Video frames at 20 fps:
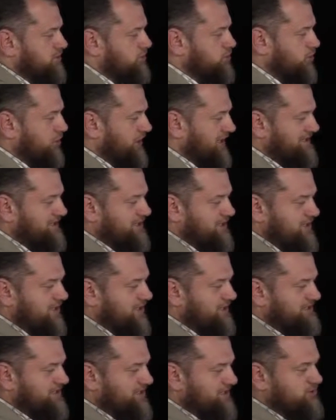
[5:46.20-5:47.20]

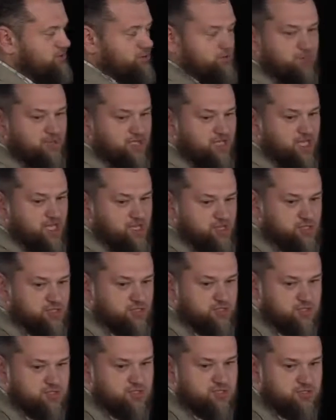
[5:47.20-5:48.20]
collateral debt
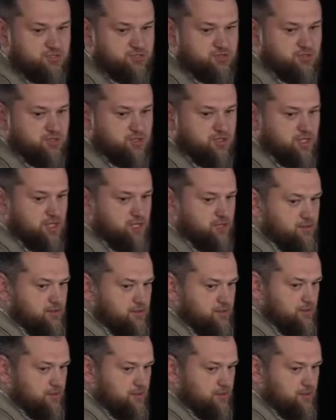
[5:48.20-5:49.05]
obligations. Okay?